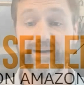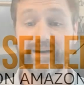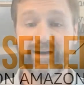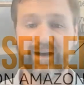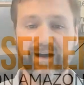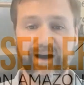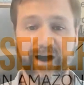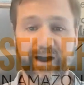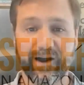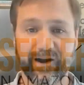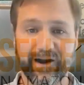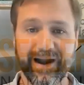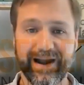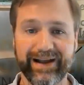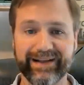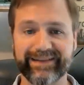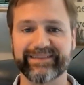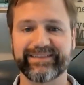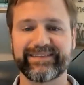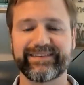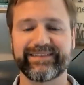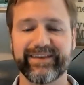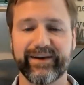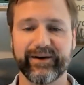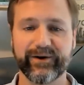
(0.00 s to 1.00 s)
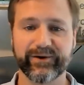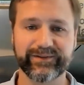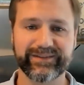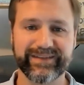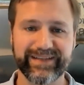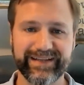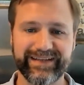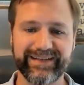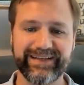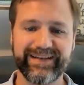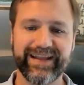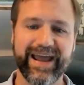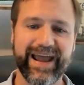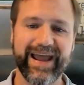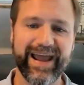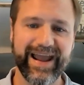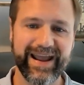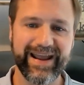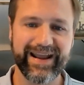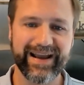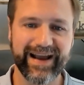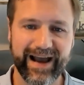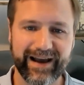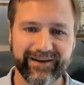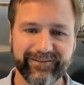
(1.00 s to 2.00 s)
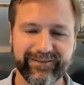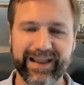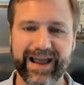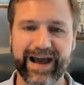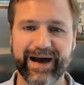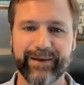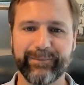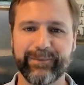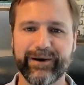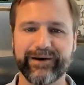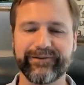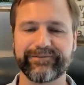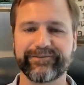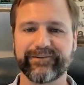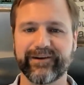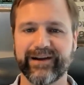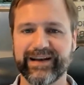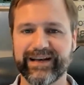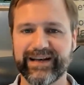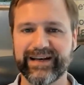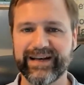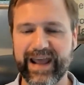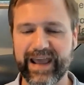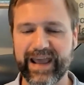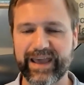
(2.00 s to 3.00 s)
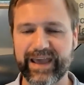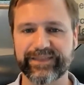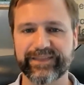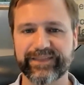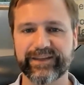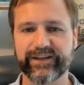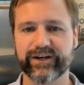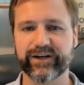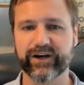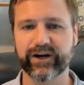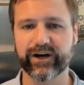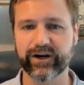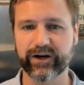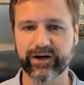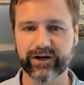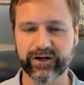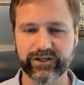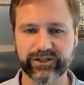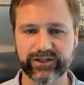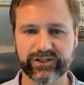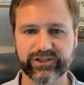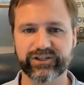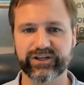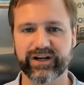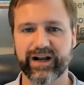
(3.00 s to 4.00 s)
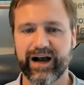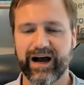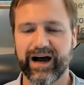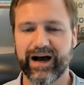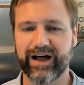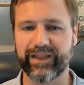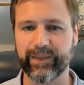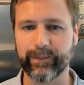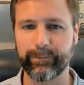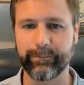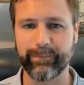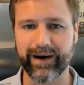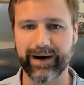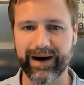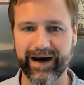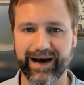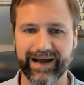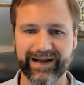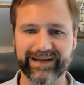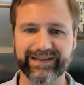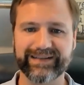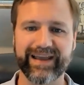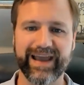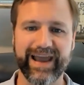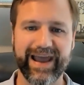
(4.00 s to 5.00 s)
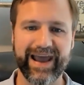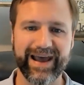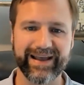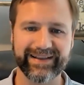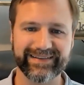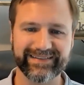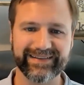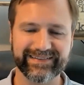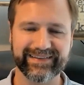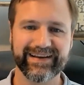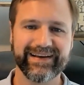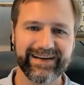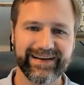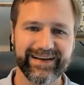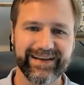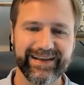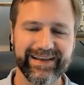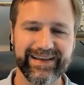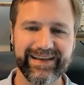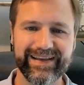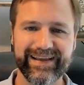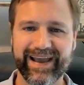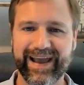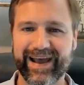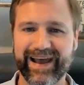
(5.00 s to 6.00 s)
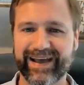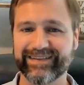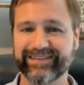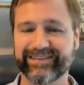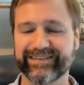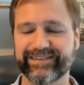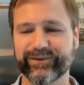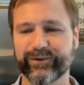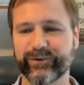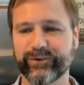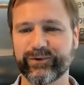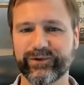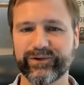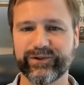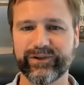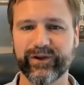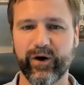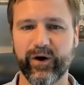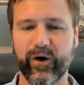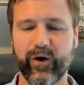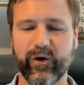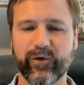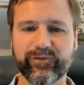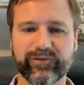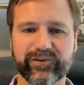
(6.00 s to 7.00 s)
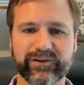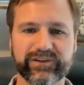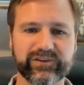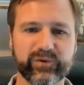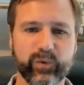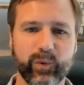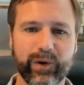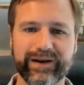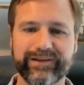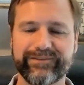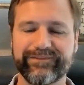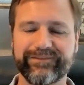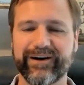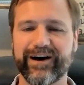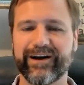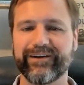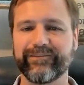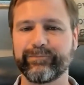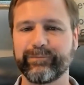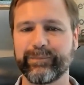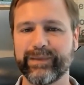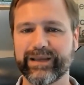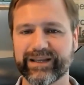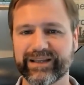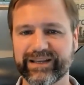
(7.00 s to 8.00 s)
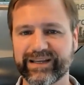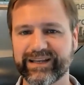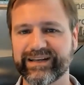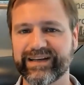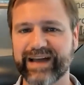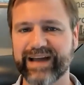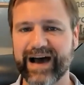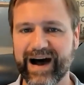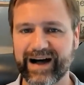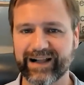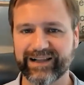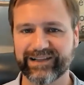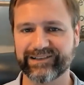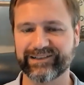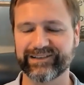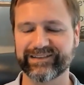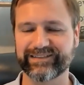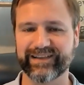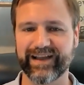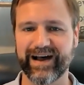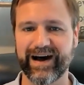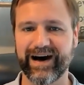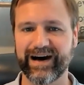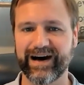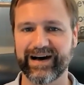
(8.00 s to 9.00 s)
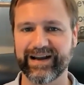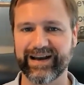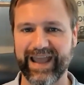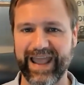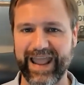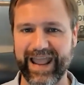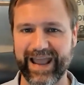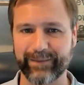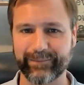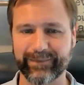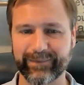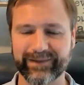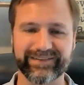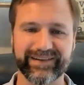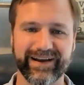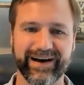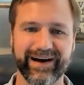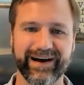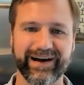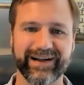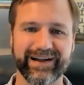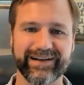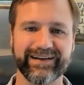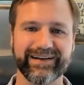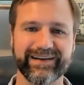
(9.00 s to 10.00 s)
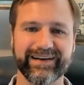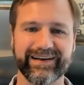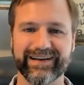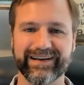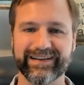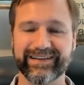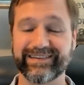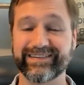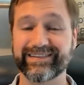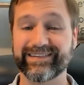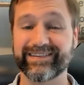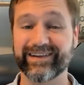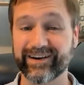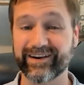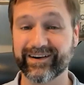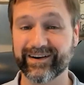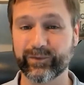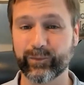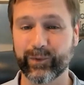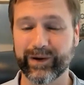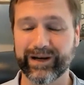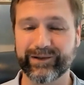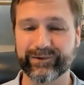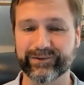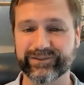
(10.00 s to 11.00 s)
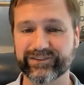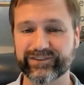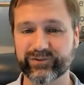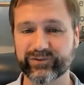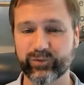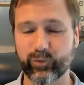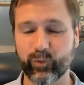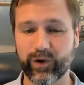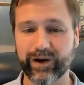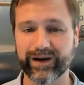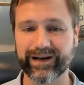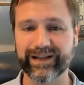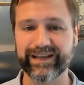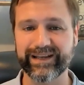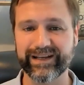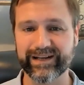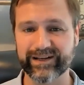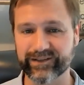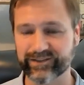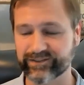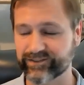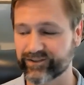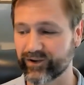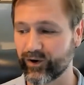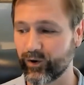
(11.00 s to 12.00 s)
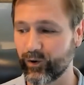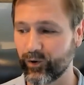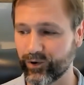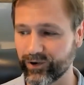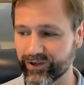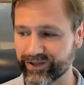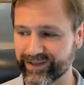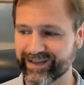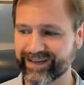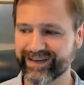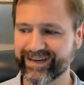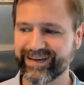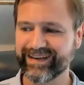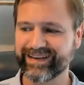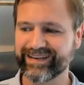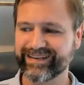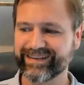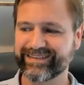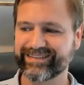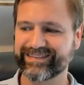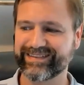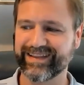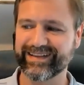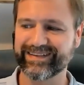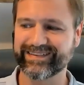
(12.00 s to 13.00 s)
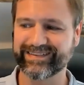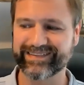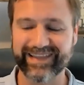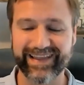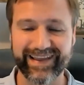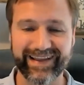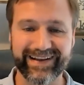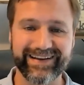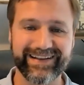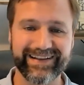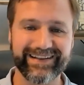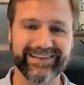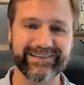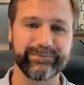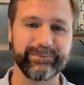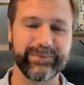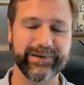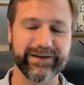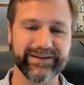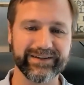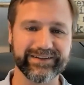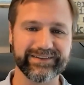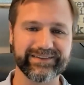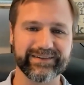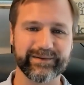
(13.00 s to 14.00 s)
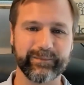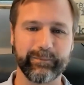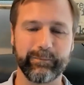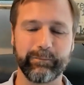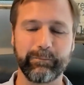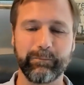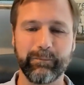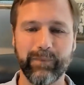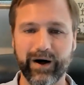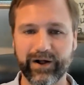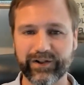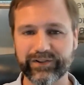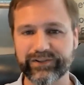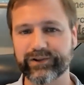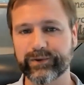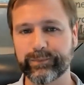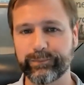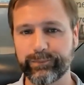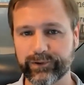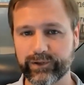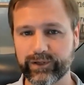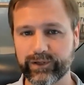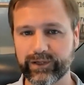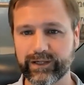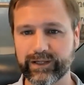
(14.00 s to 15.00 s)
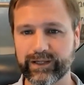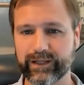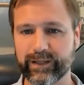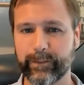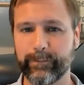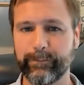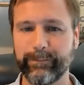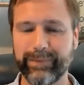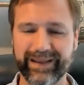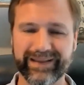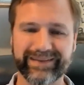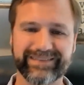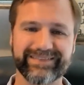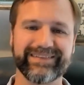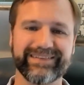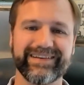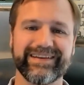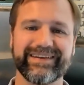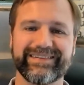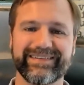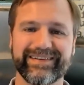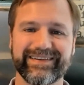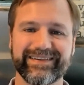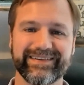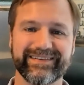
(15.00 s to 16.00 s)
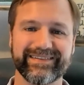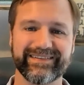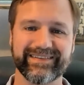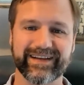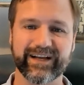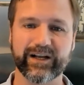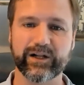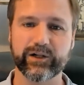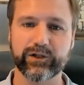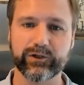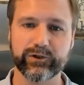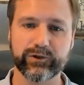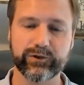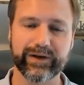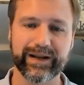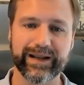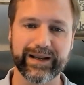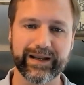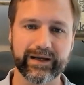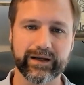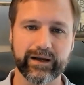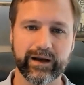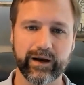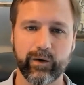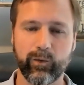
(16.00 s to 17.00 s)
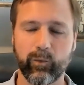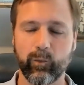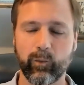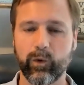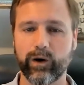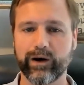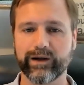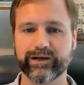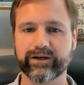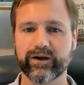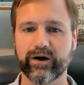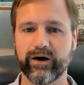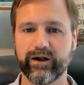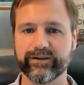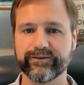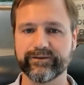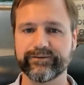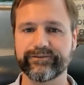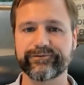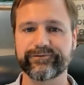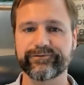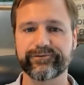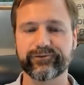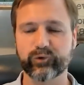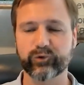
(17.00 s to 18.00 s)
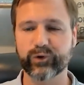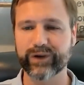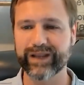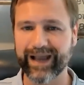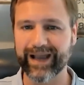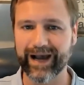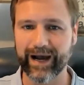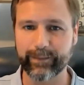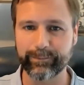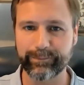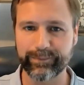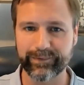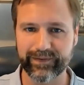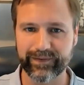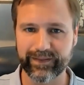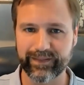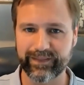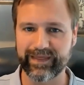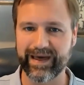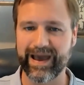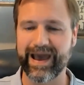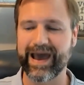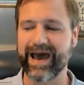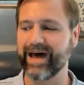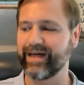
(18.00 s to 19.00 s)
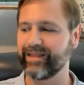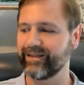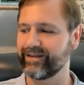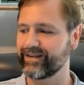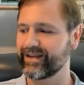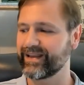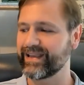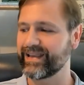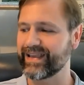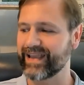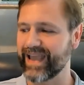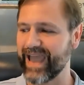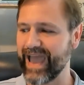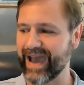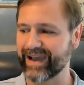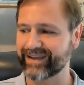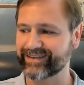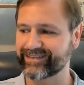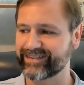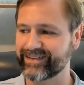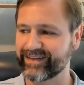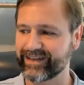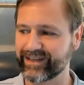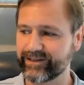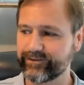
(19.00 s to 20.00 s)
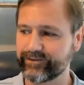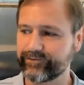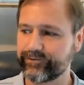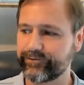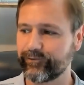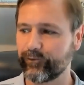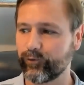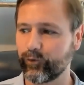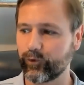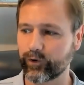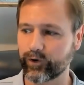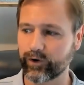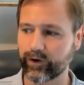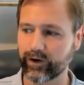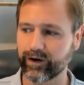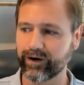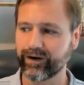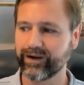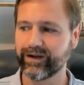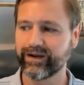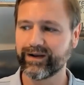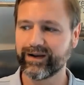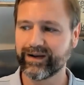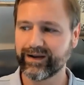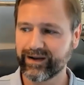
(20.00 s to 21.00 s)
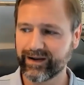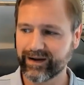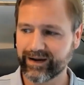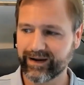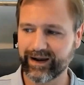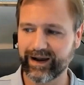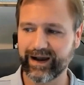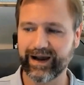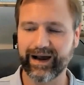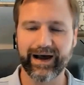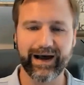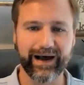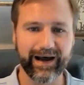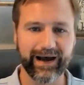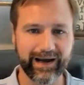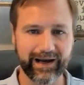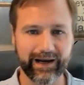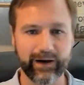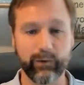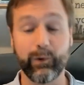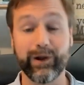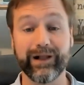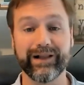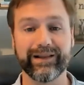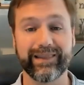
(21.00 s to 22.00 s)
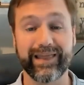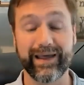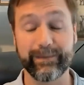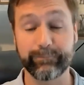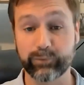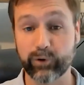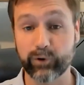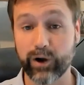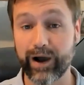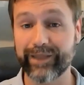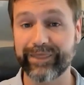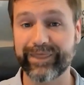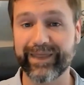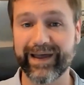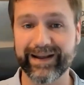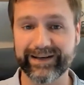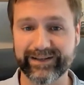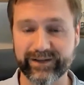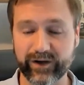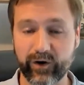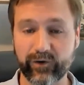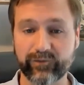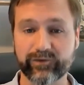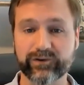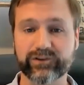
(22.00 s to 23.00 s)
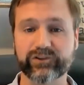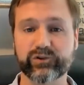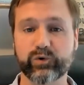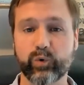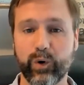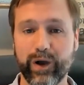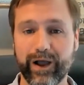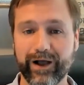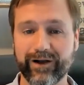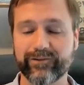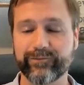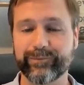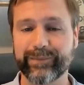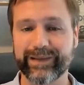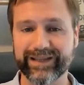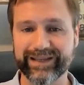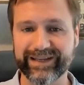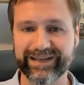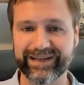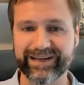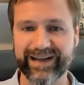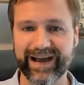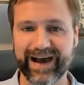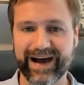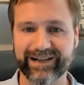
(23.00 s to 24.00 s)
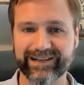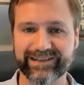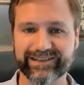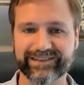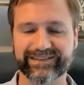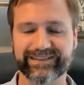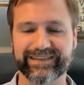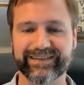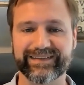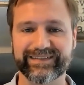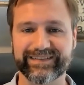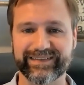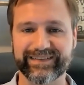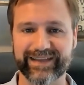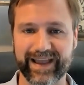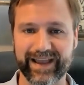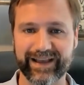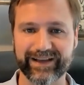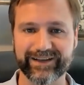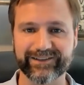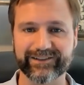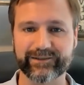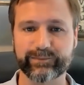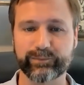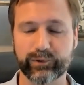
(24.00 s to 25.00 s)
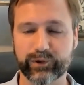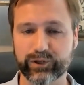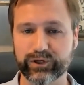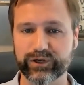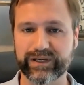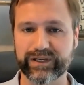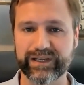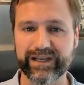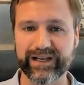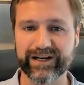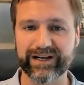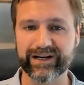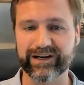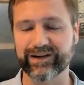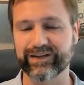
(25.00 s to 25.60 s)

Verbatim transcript: All right, so today I've got my friend Nathan Hirsch on the podcast. He has sold over twenty-five million dollars on Amazon, uh, started when he was twenty years old. Since then, he's built multiple businesses, including one called FreeUp that he exited for, uh, well, that brought that to over twelve million dollars in sales per year.